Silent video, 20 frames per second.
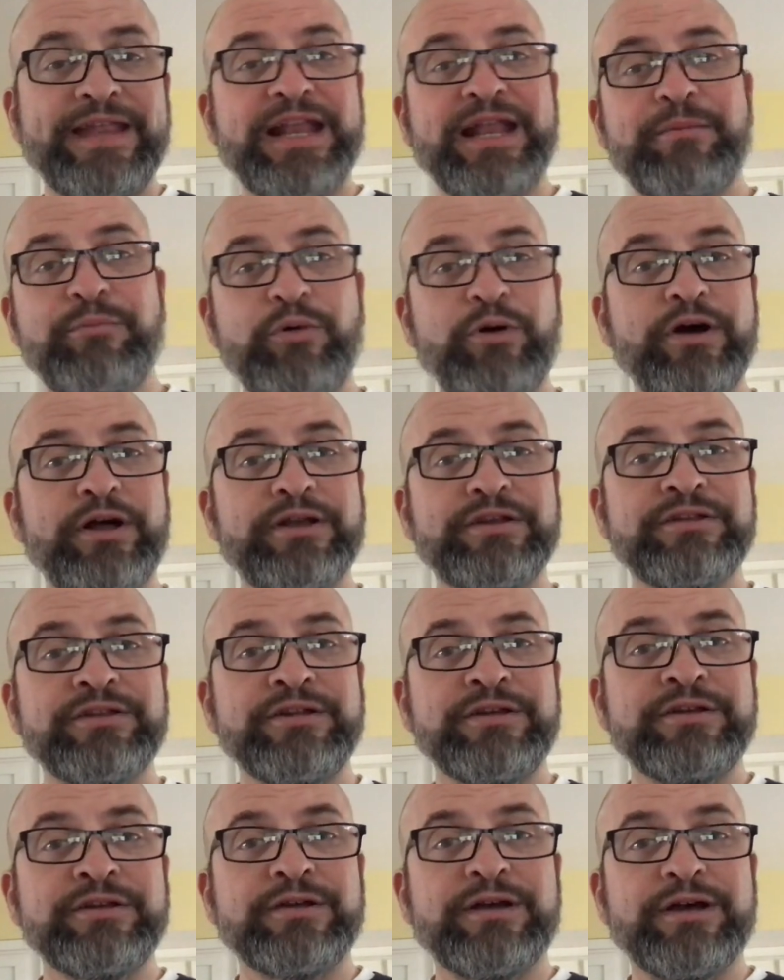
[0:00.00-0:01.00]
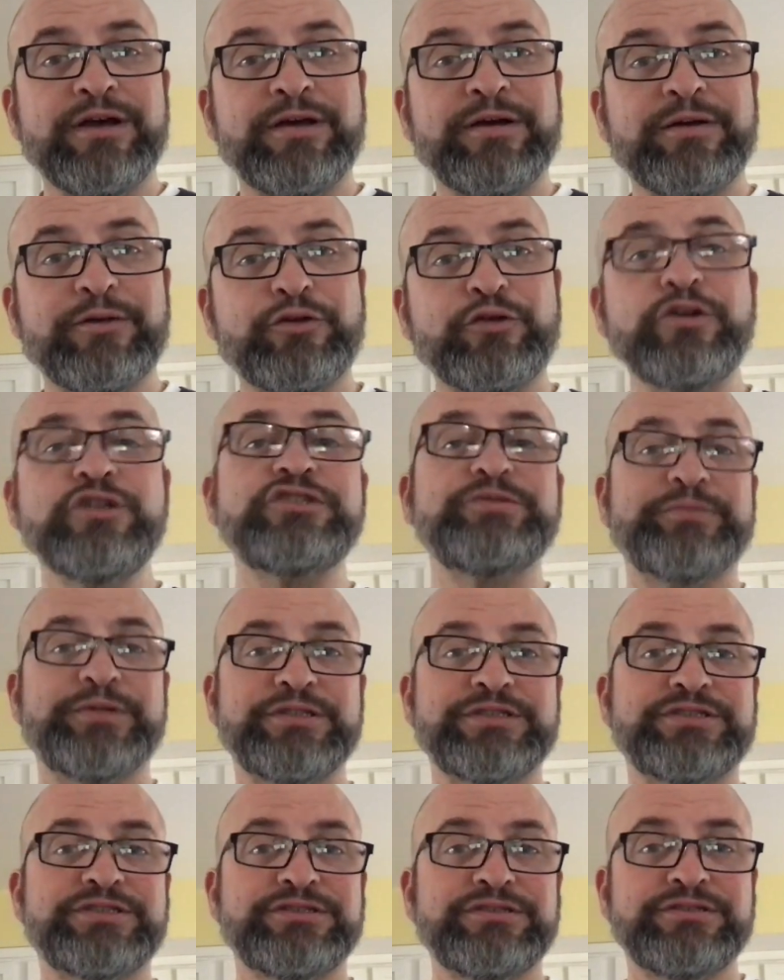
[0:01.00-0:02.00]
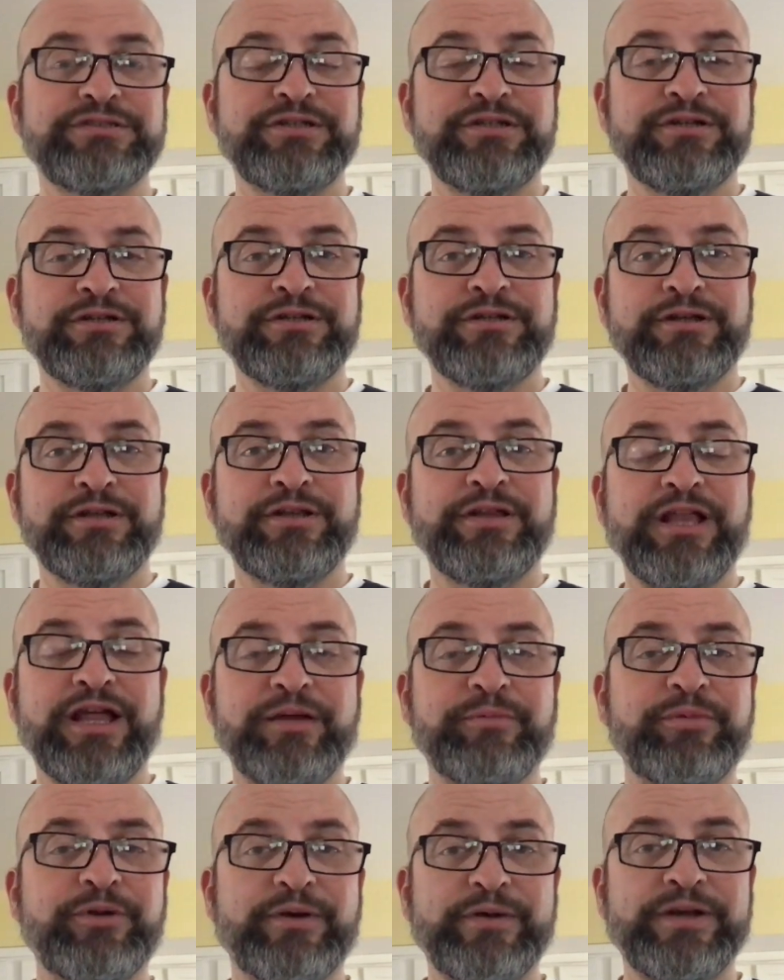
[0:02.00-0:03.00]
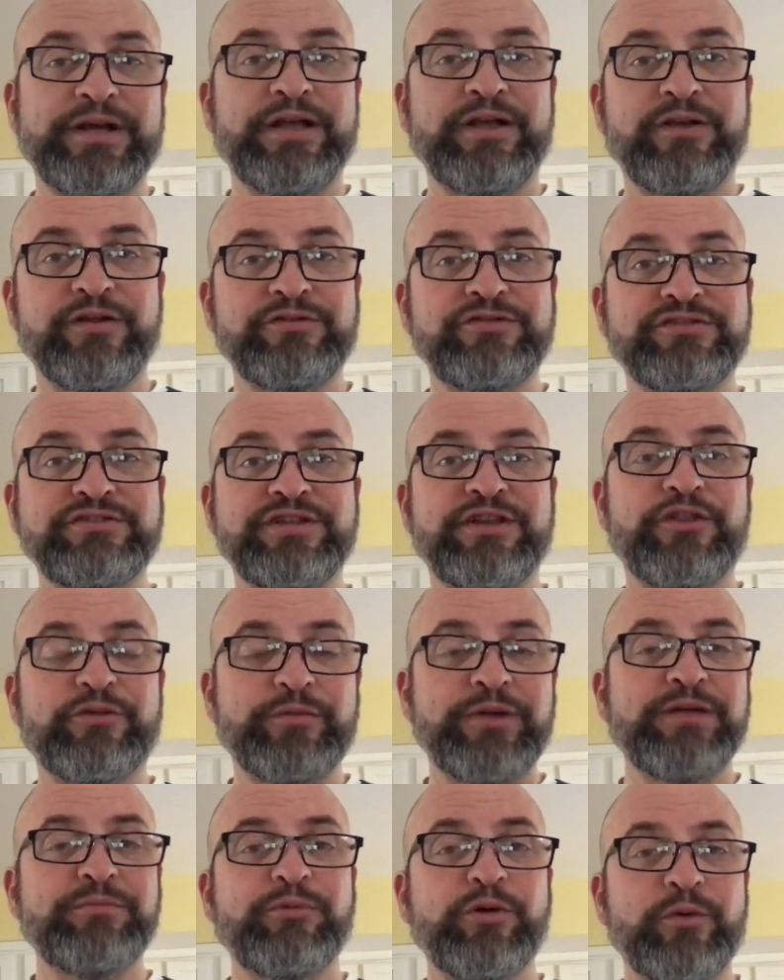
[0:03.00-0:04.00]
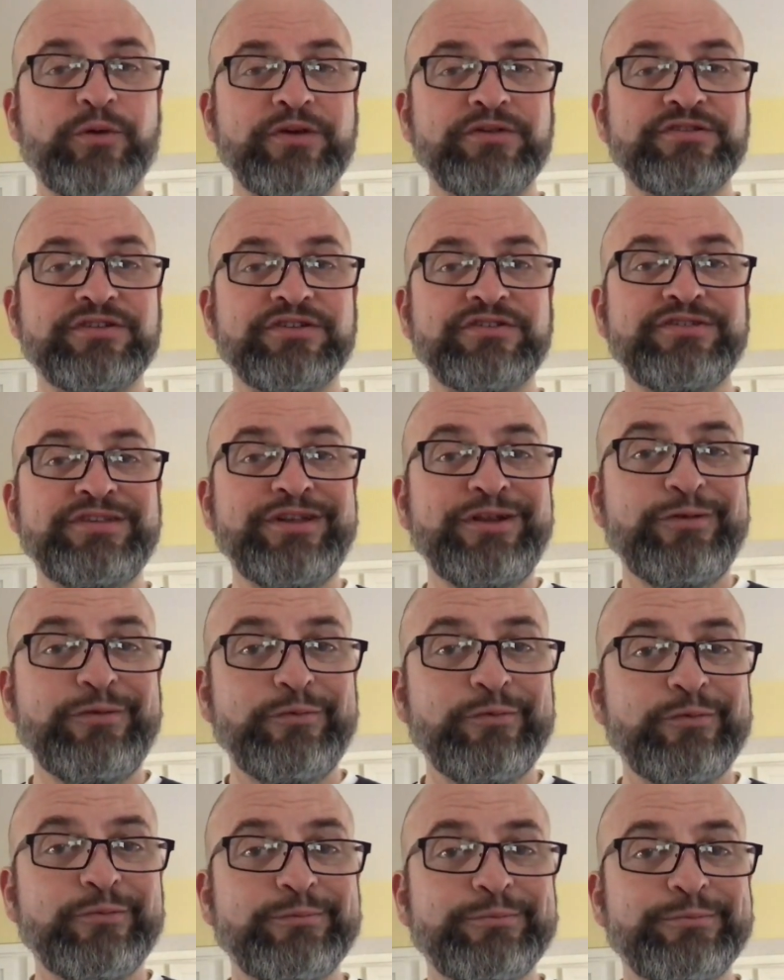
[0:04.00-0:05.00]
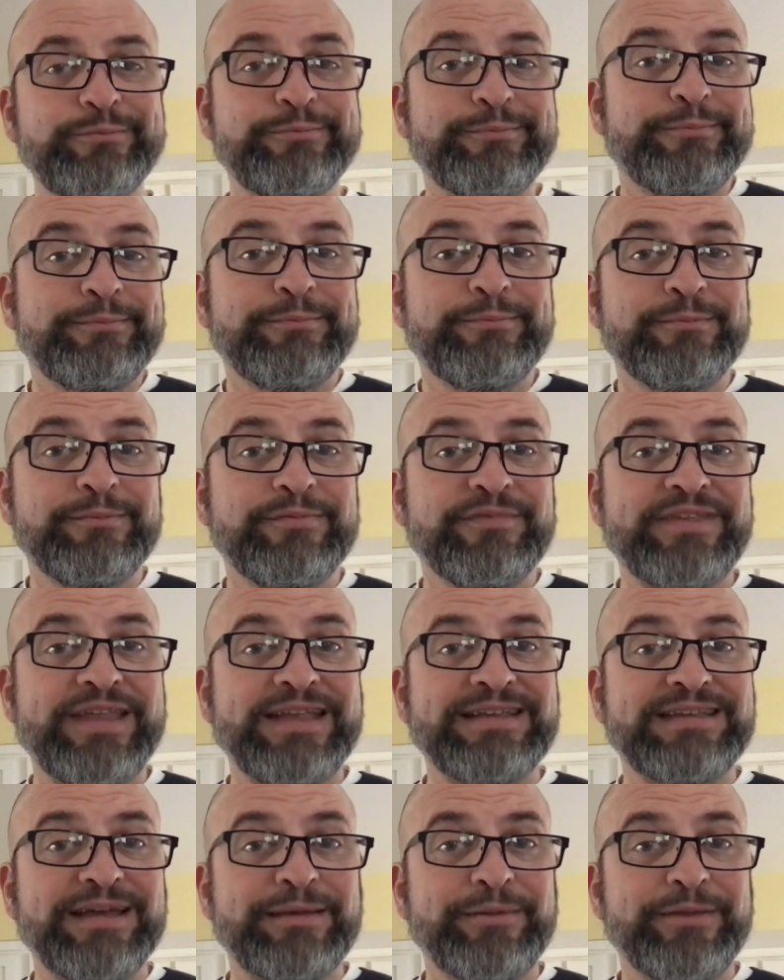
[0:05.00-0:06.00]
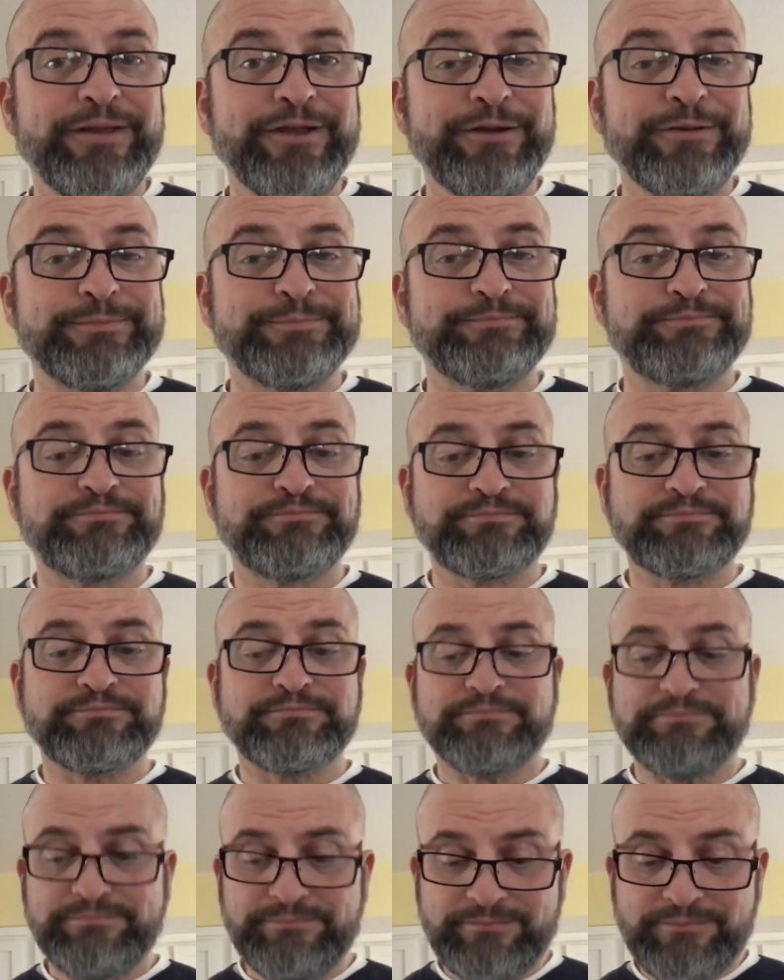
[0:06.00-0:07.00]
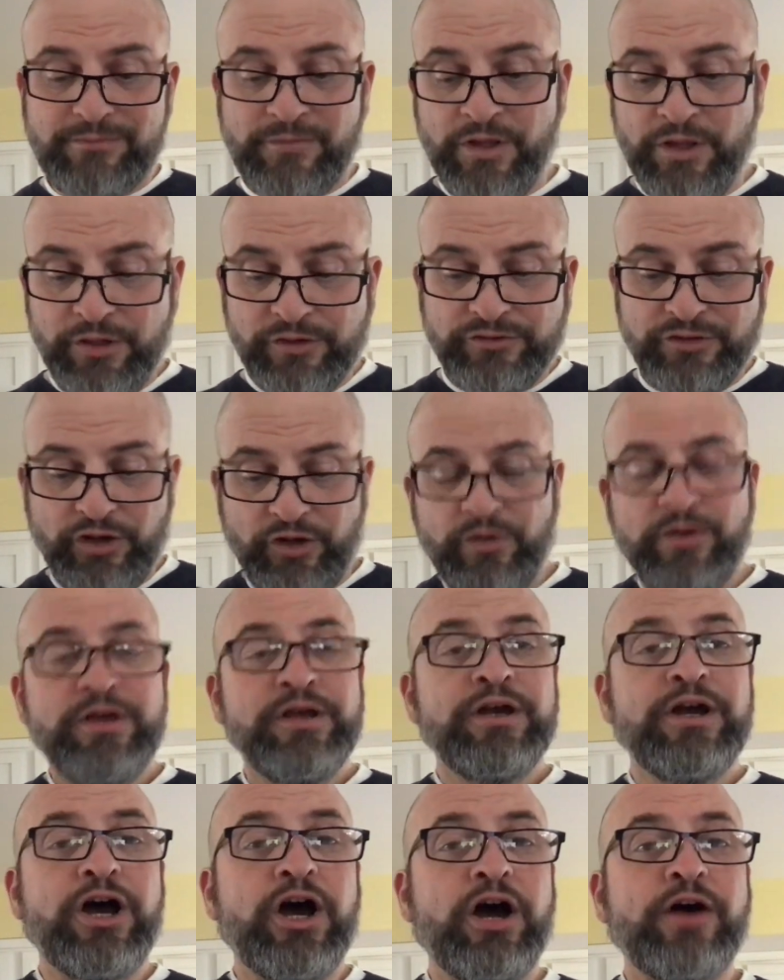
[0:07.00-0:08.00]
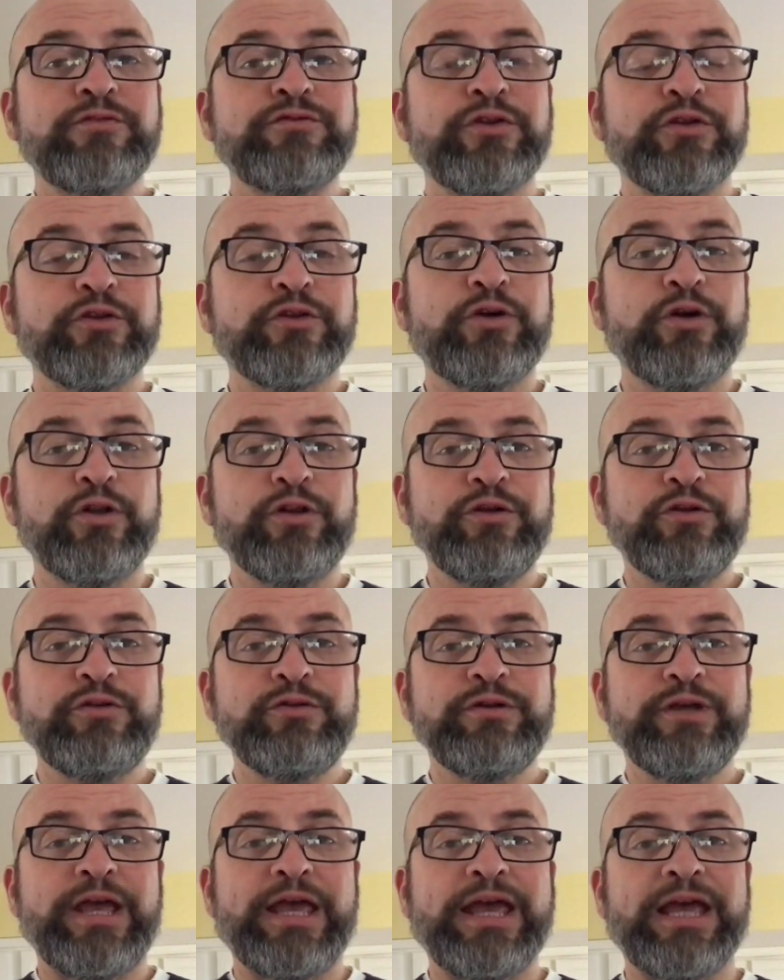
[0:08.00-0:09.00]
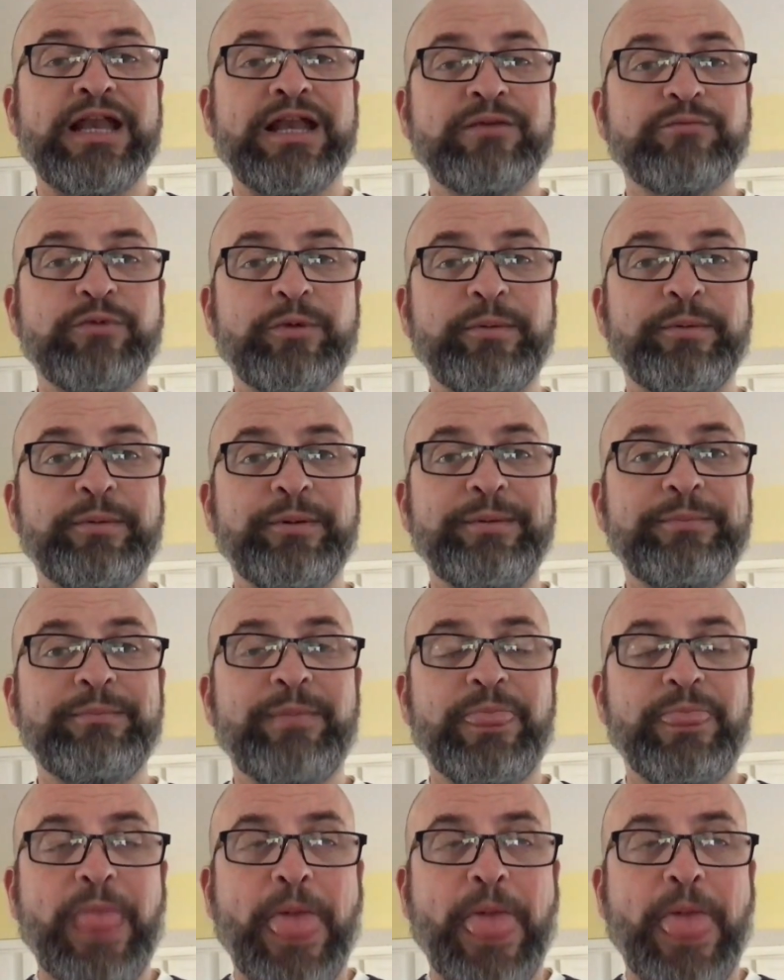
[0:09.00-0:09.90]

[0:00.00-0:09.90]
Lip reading: then I bought Christmas nonpareils instead of the rainbow ones because, you know, it's that time of the year. So off to the cooler, and we'll be up.